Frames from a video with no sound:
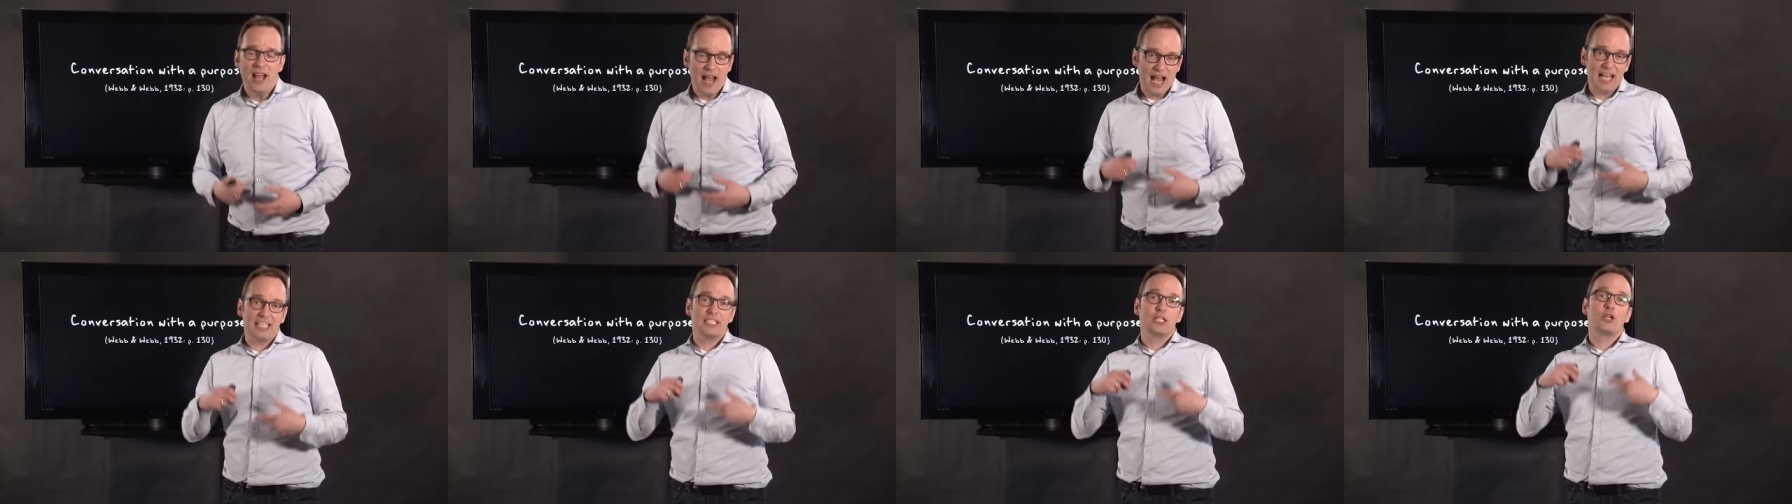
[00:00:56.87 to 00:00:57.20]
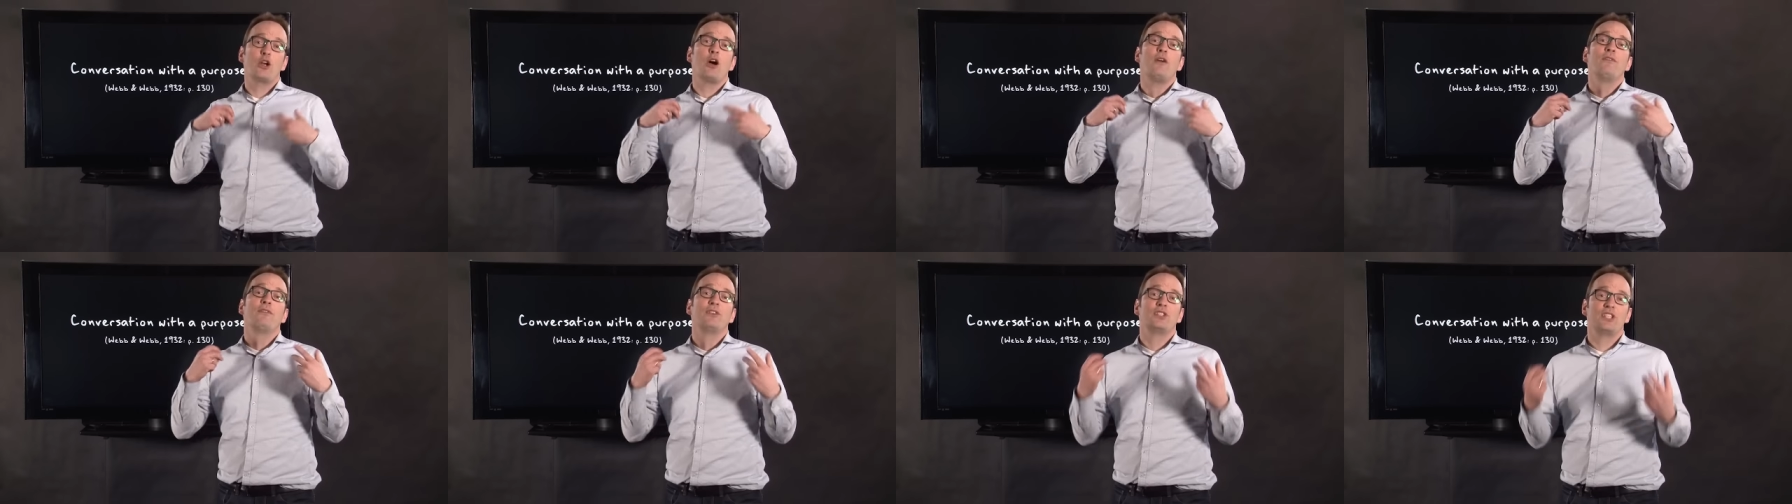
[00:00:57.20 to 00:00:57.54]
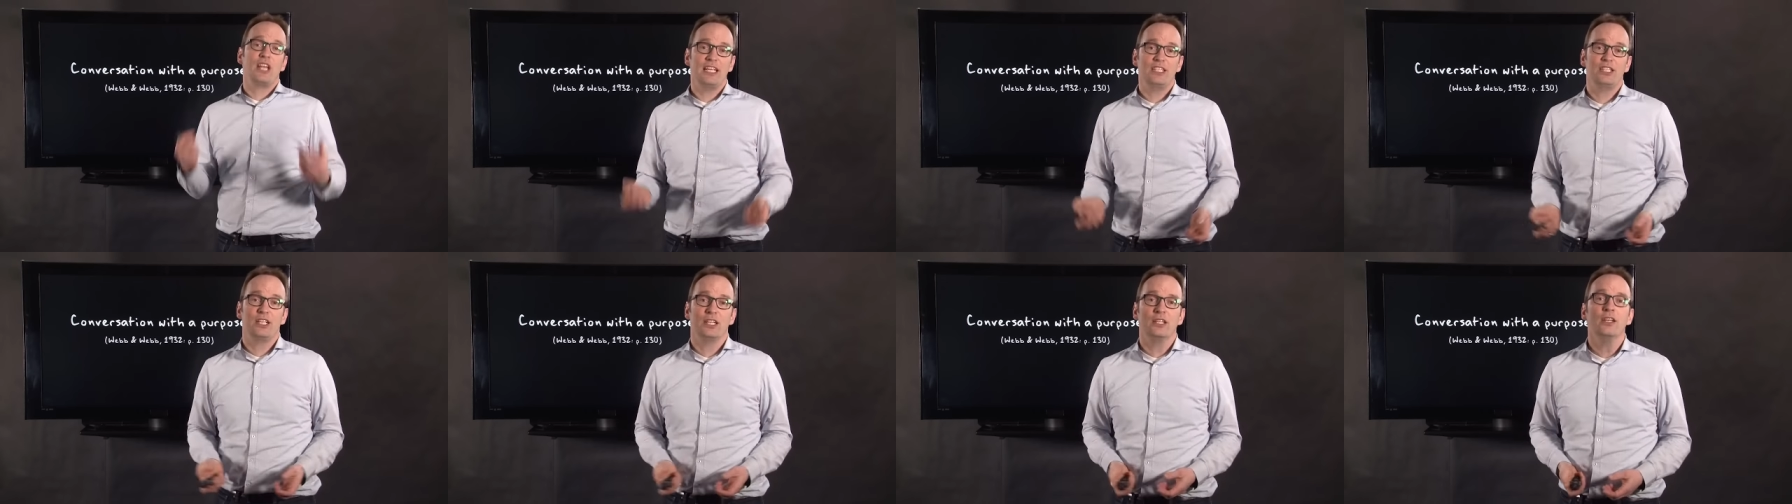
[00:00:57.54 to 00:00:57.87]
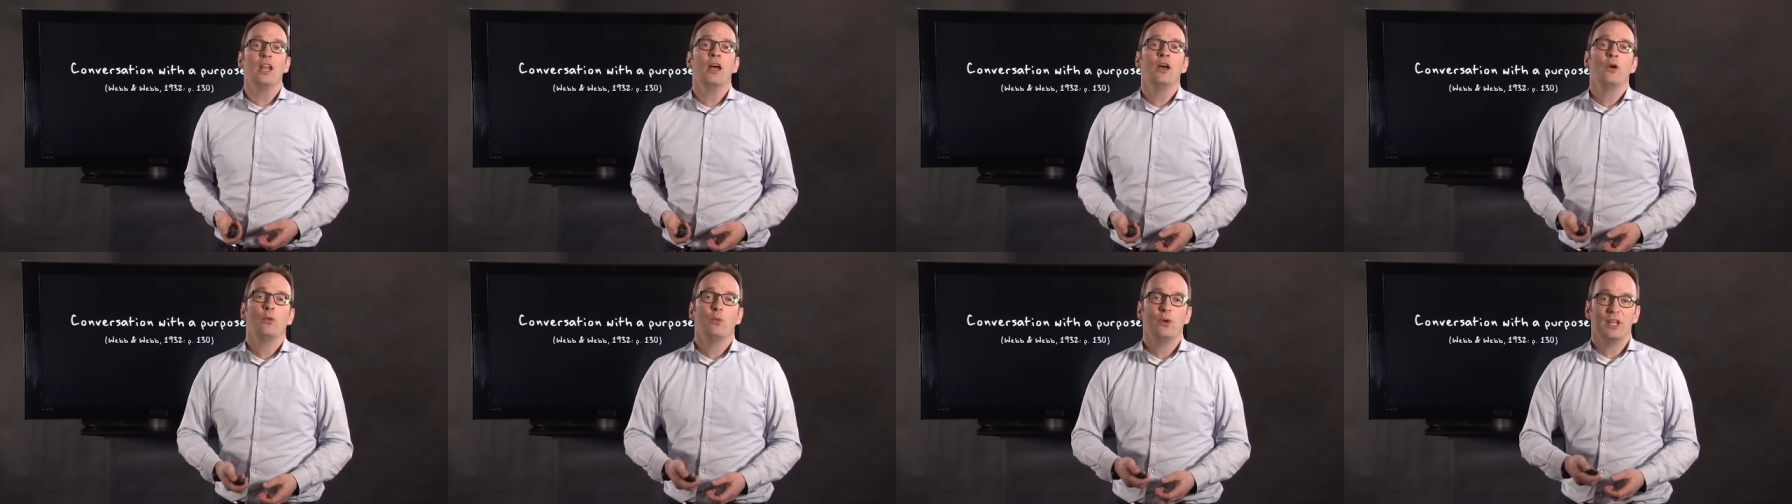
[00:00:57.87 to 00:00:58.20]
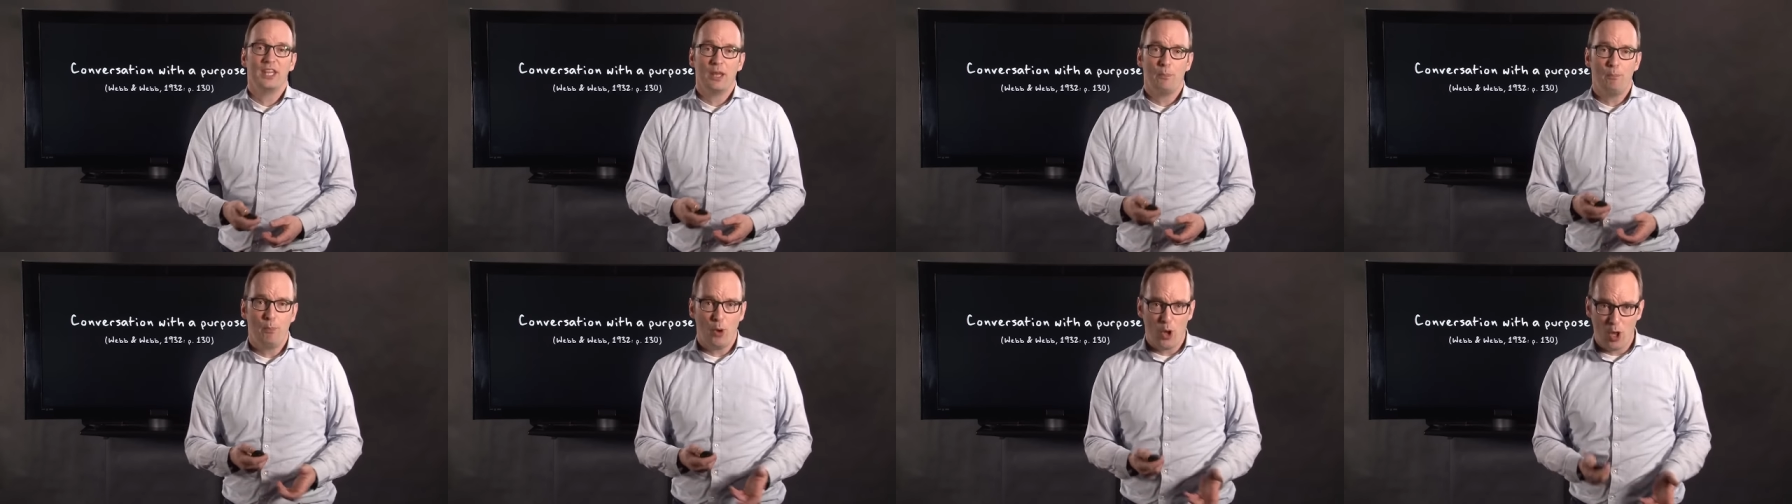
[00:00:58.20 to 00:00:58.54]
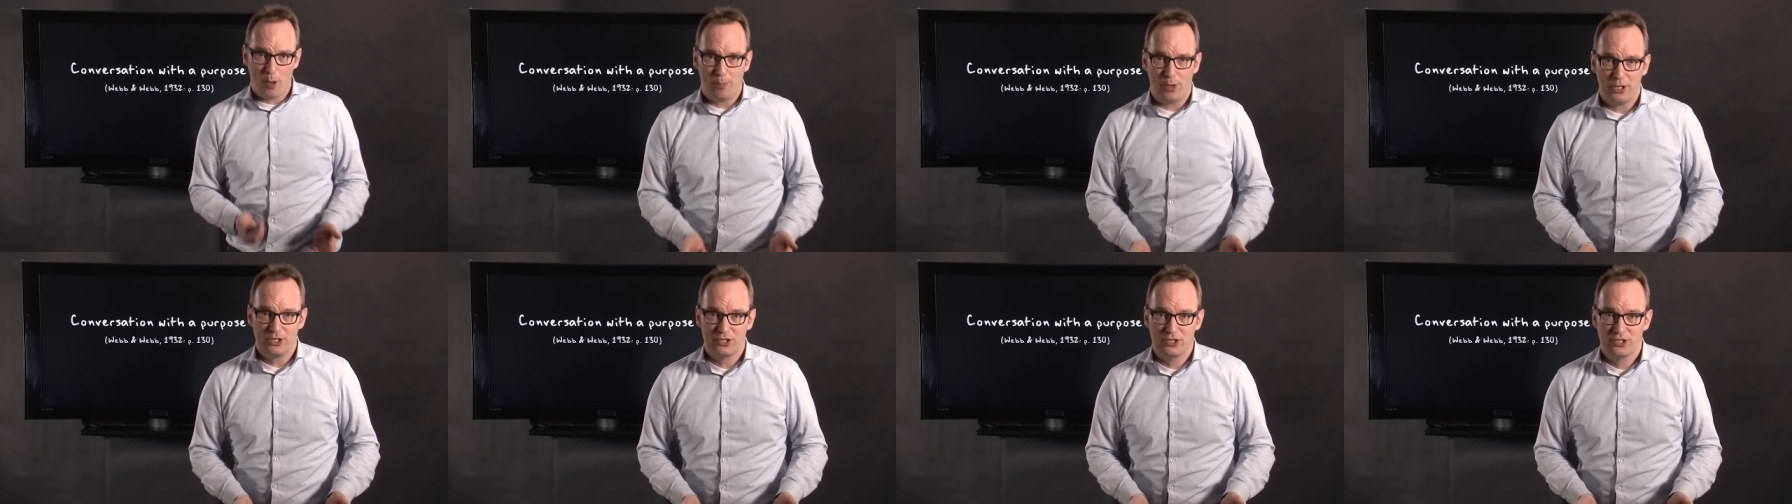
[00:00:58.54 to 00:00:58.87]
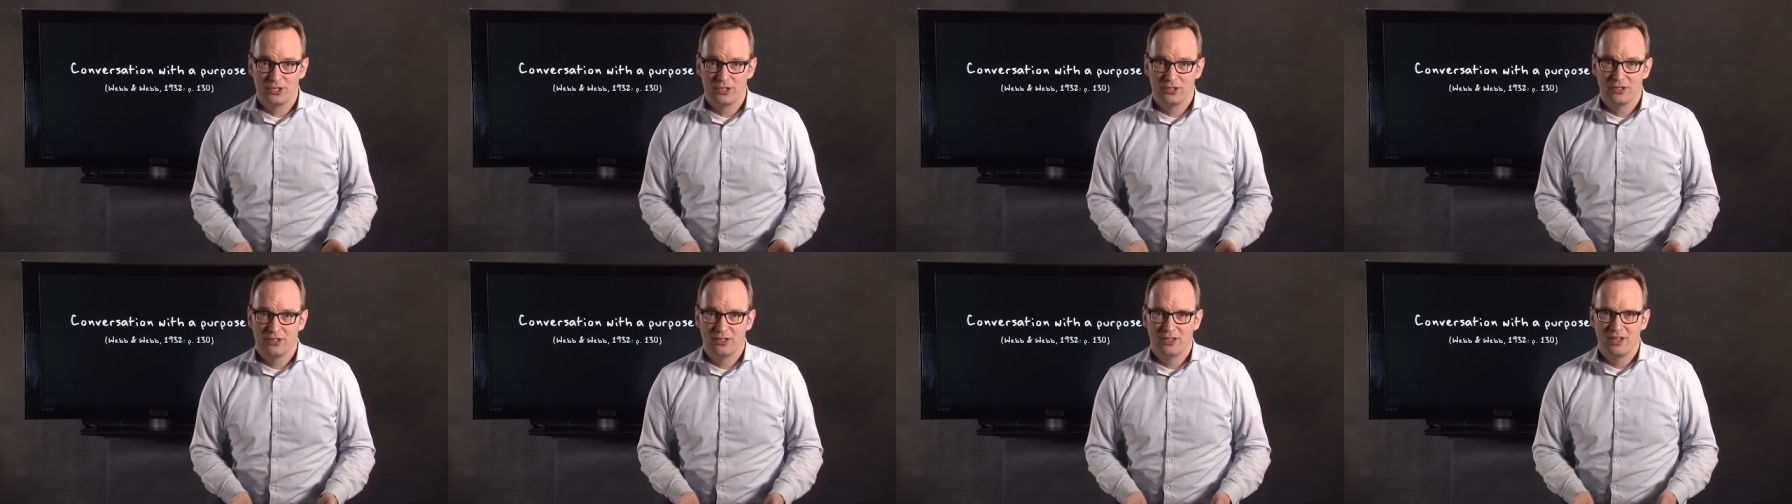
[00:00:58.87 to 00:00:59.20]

as a conversation with a purpose.